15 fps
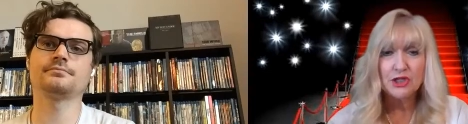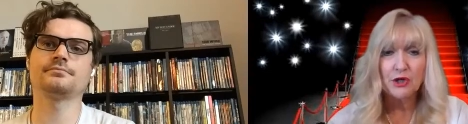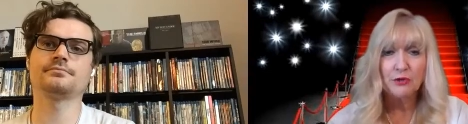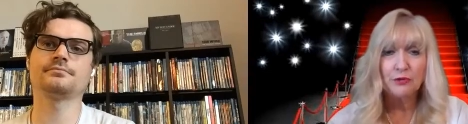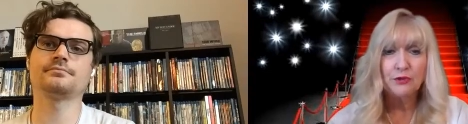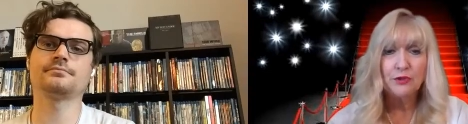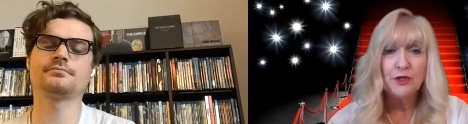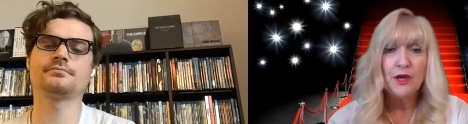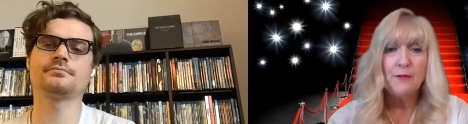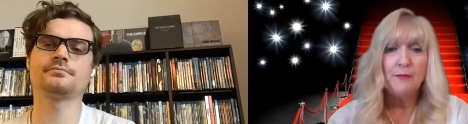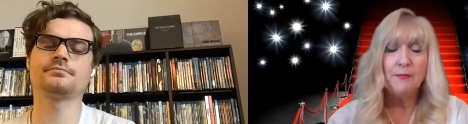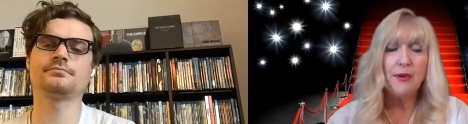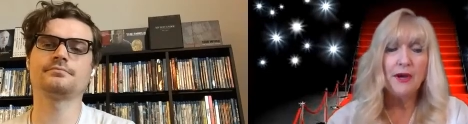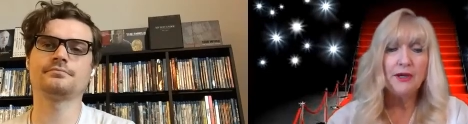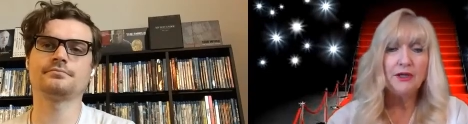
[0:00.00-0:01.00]
Speaker 1: stone.
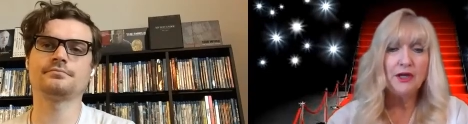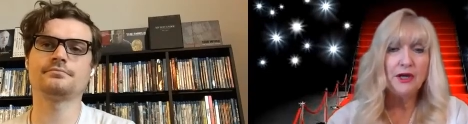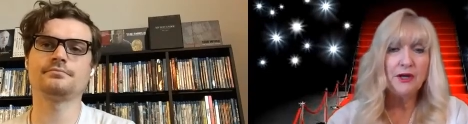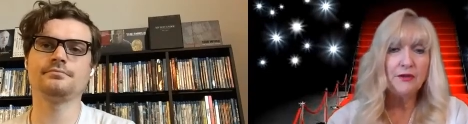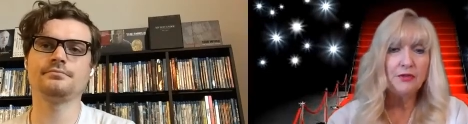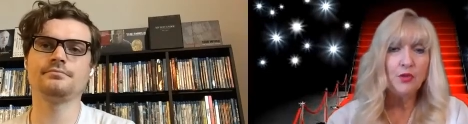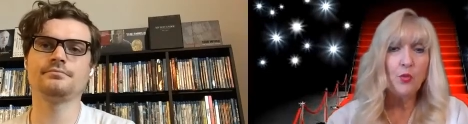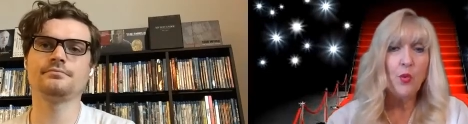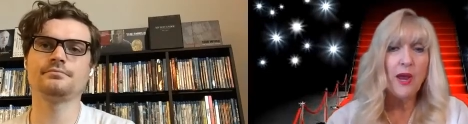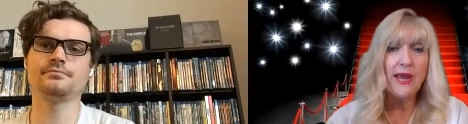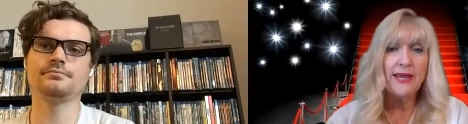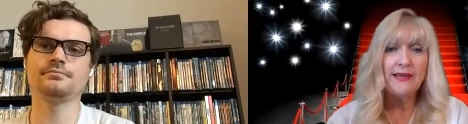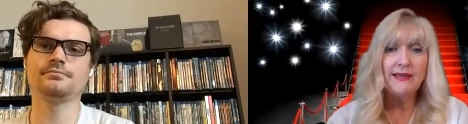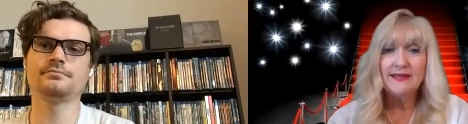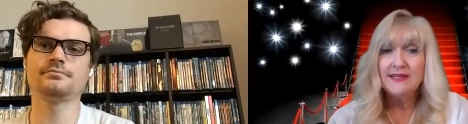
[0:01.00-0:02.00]
But uh, the
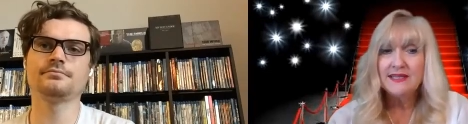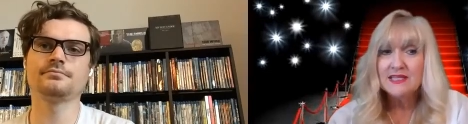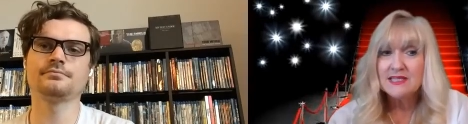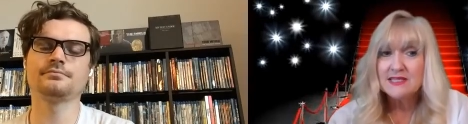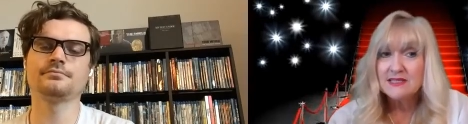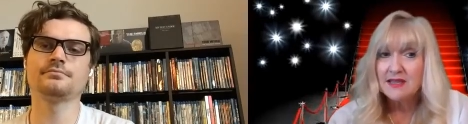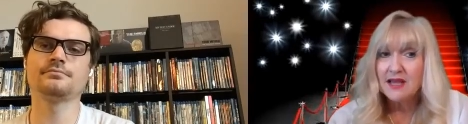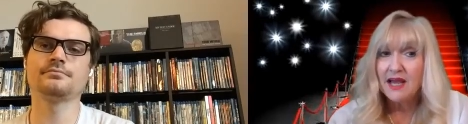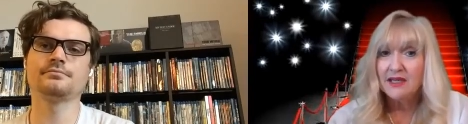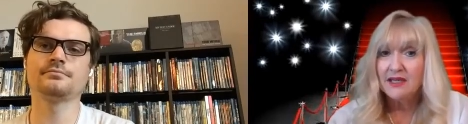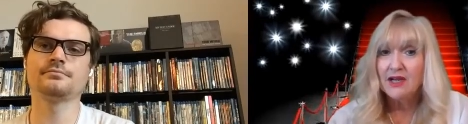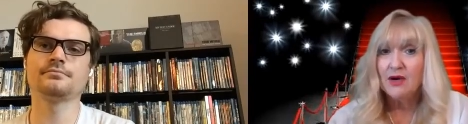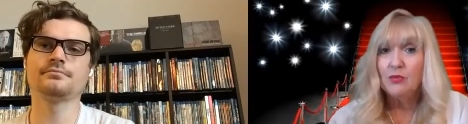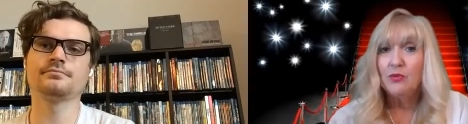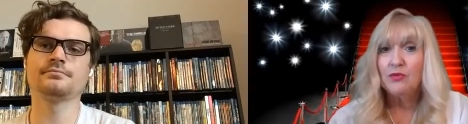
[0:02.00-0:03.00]
way it is, I
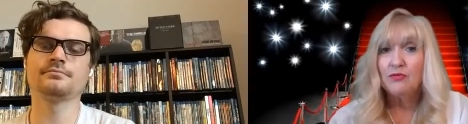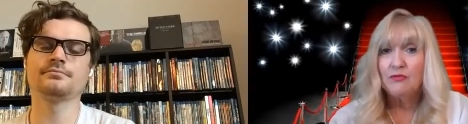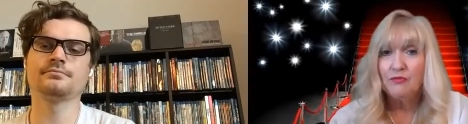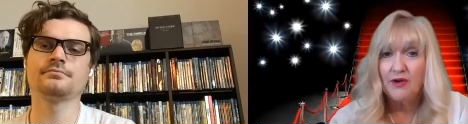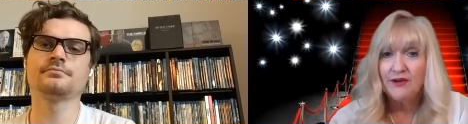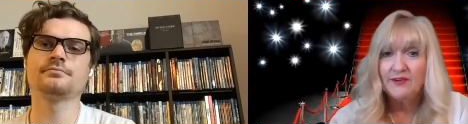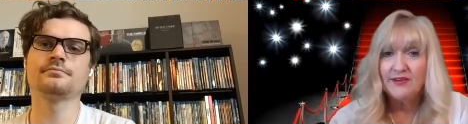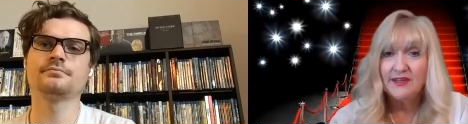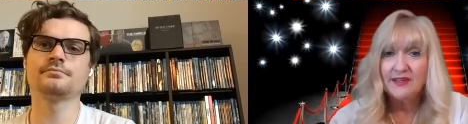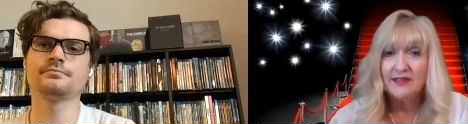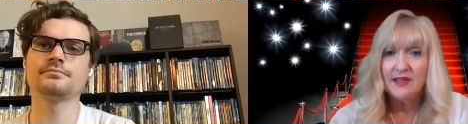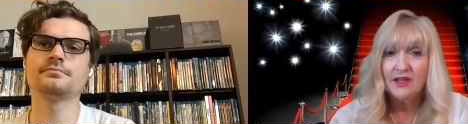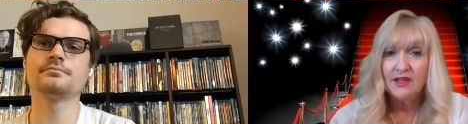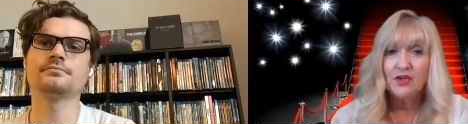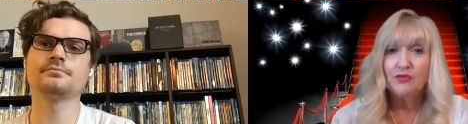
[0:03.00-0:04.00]
know with
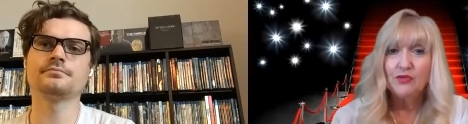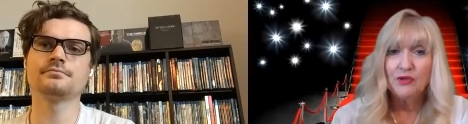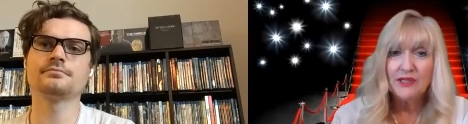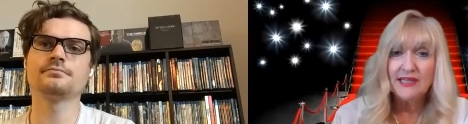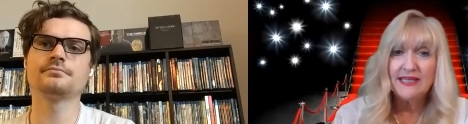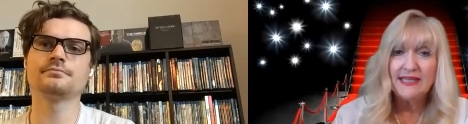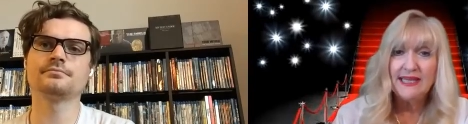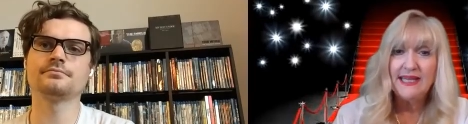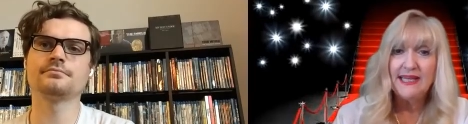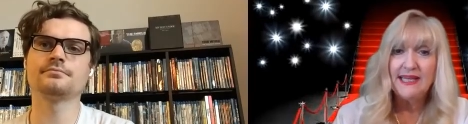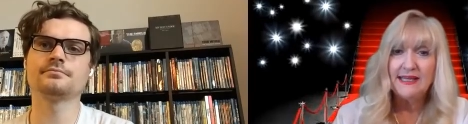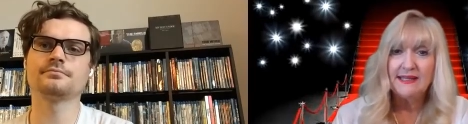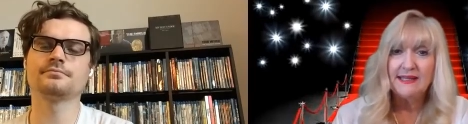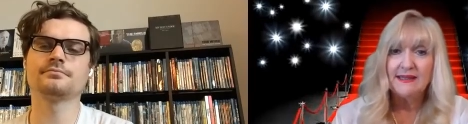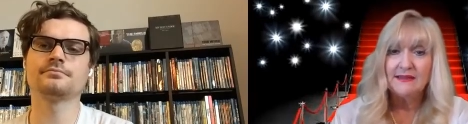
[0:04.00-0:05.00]
funding, you really
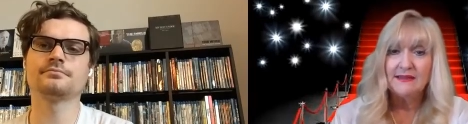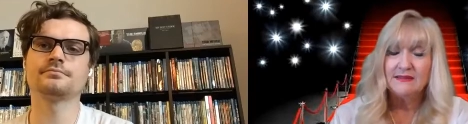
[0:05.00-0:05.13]
need